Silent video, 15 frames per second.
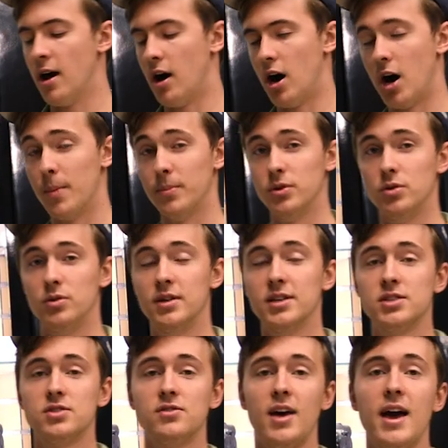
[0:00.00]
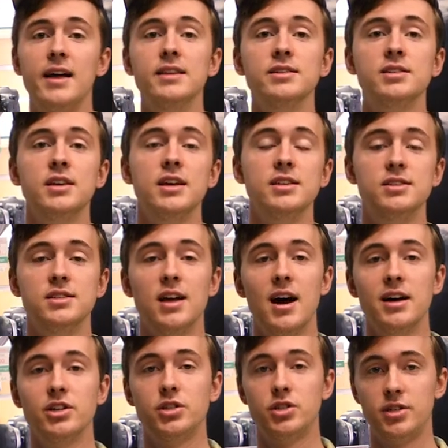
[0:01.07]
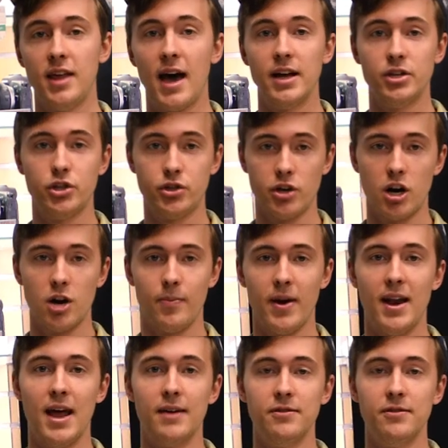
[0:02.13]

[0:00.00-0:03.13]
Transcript: Um, this lens is not sh that sharp at